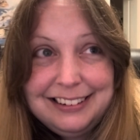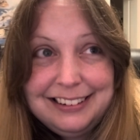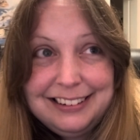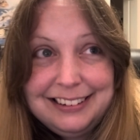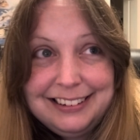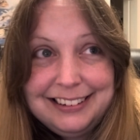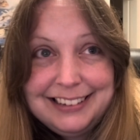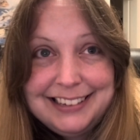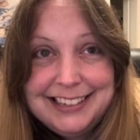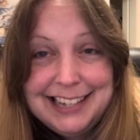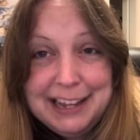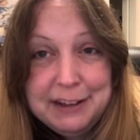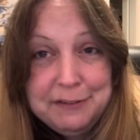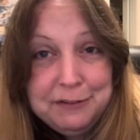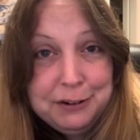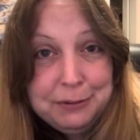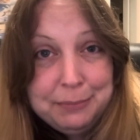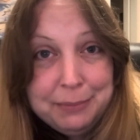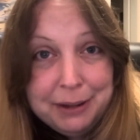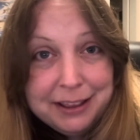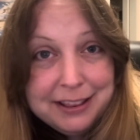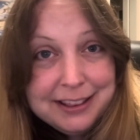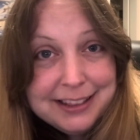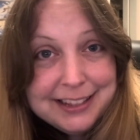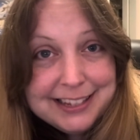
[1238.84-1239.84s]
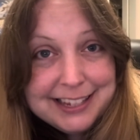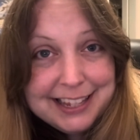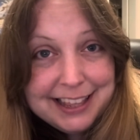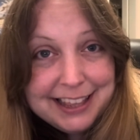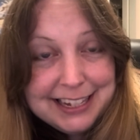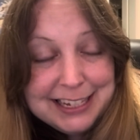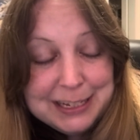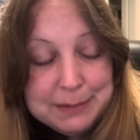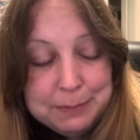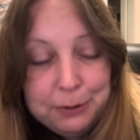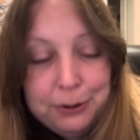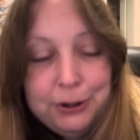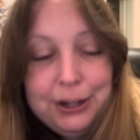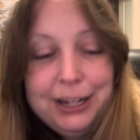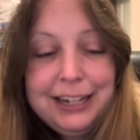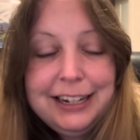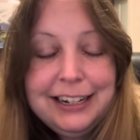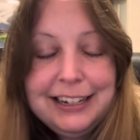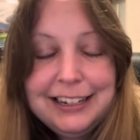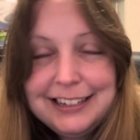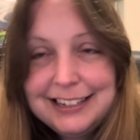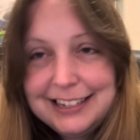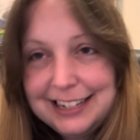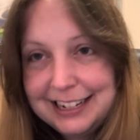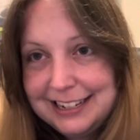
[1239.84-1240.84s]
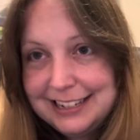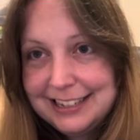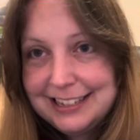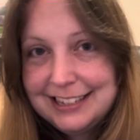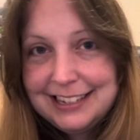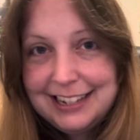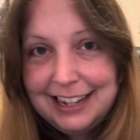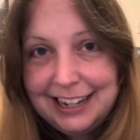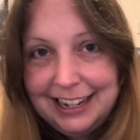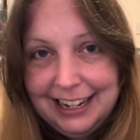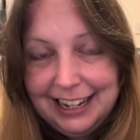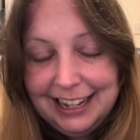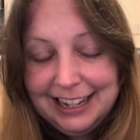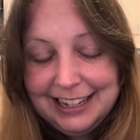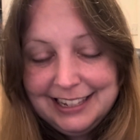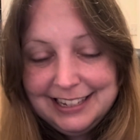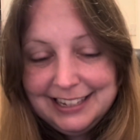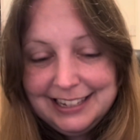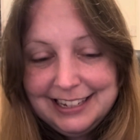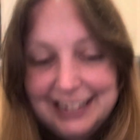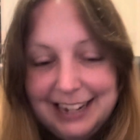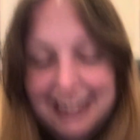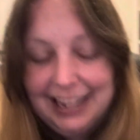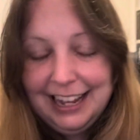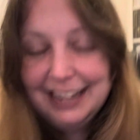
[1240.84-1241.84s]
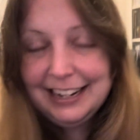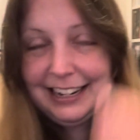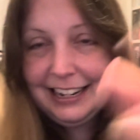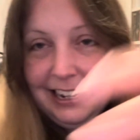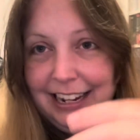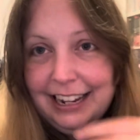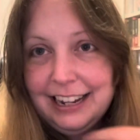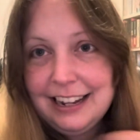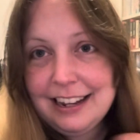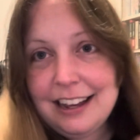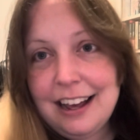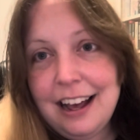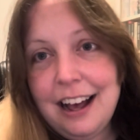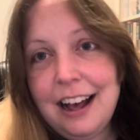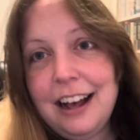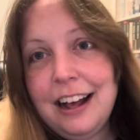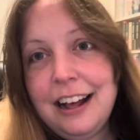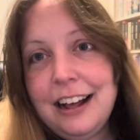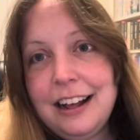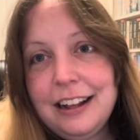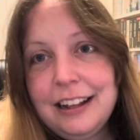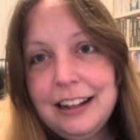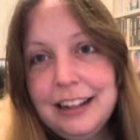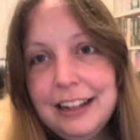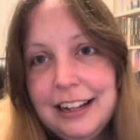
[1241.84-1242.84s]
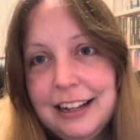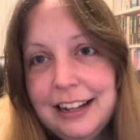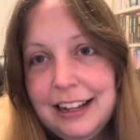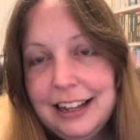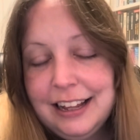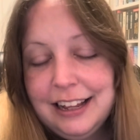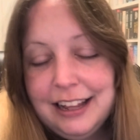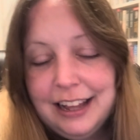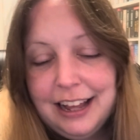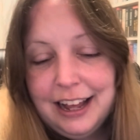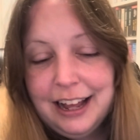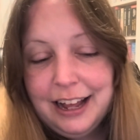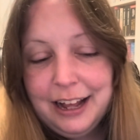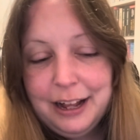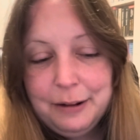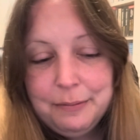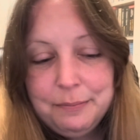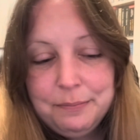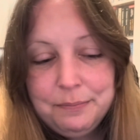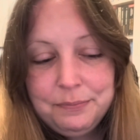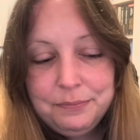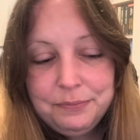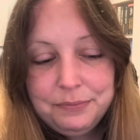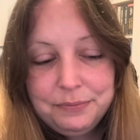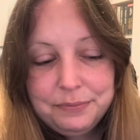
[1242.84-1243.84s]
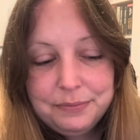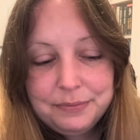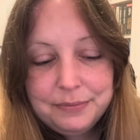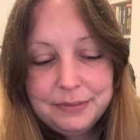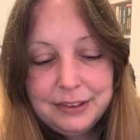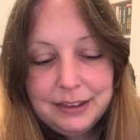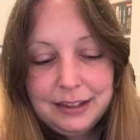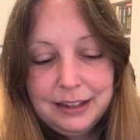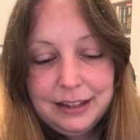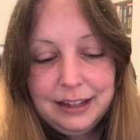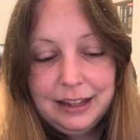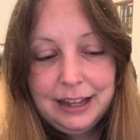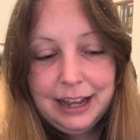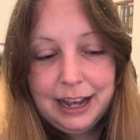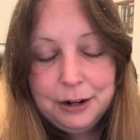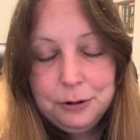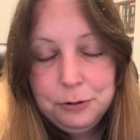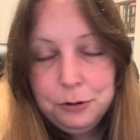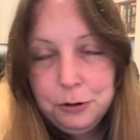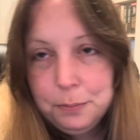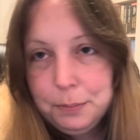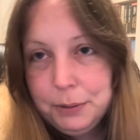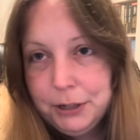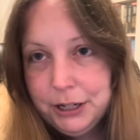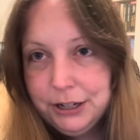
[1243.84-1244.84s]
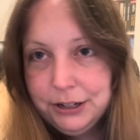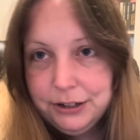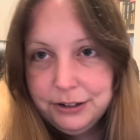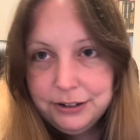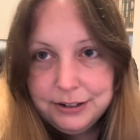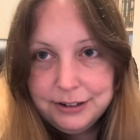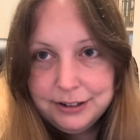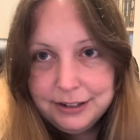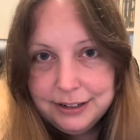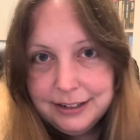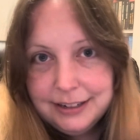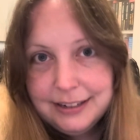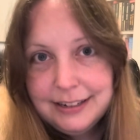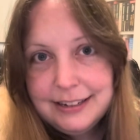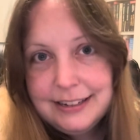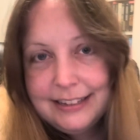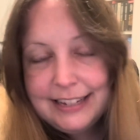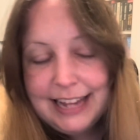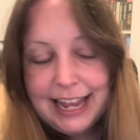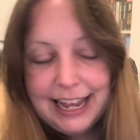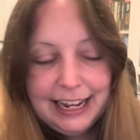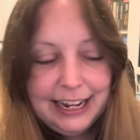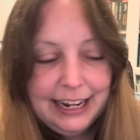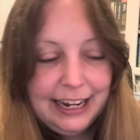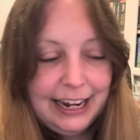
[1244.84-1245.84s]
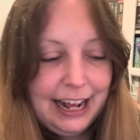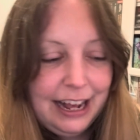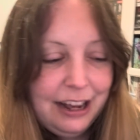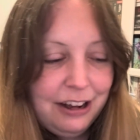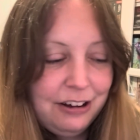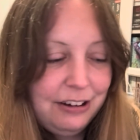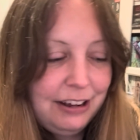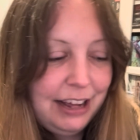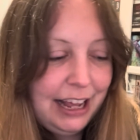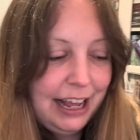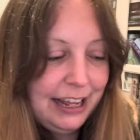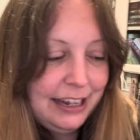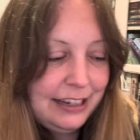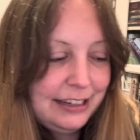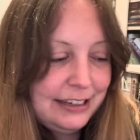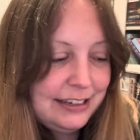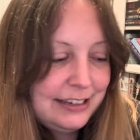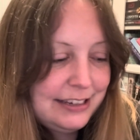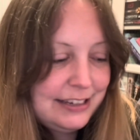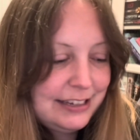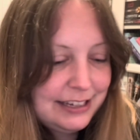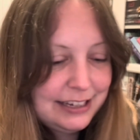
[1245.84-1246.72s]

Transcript: 7 months at this point since I last had it cut, and all the blue taken out and